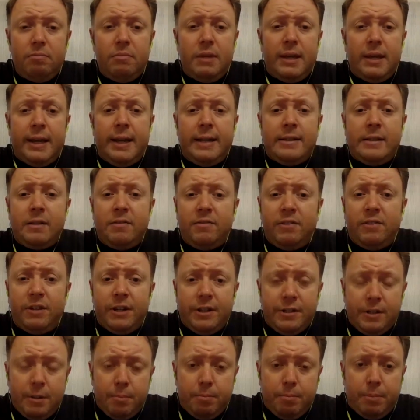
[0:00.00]
It's a very
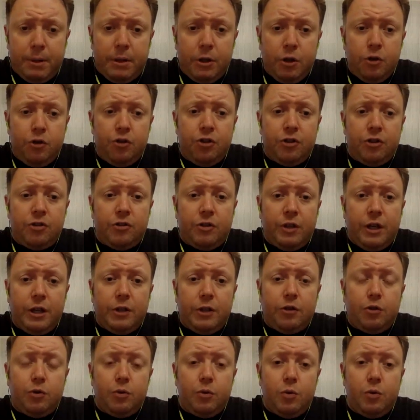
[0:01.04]
simple. You just need
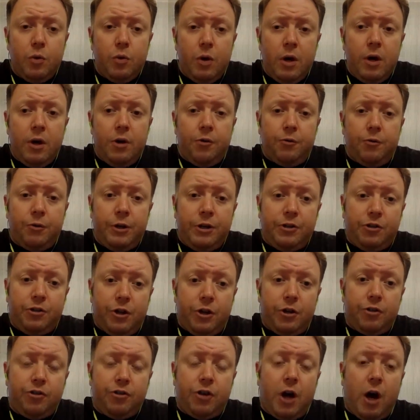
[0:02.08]
to
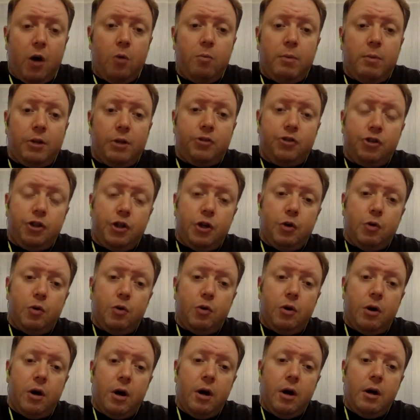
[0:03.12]
research how much
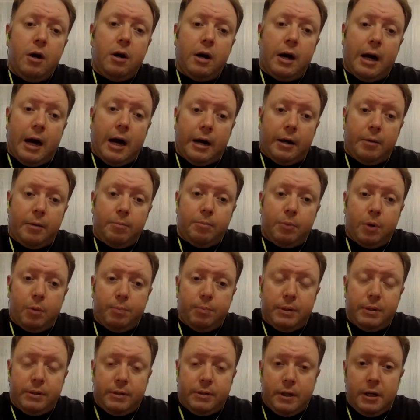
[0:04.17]
your current
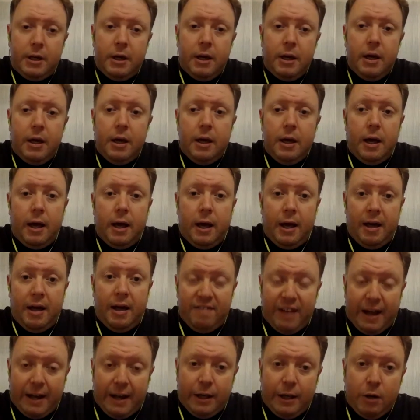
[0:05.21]
property
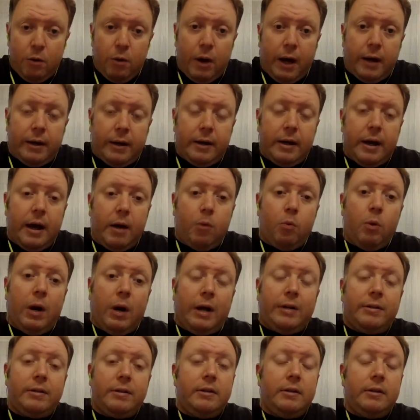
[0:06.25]
value and what
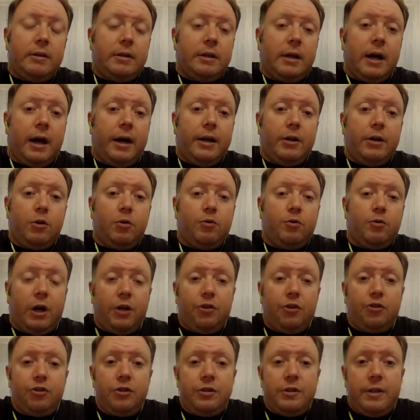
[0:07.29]
kind of
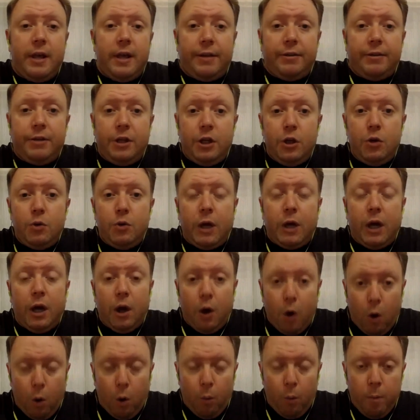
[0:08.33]
countries that you can
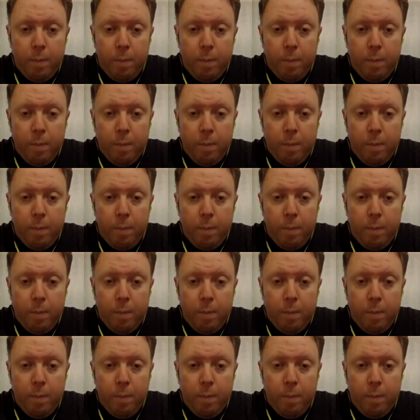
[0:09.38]
go.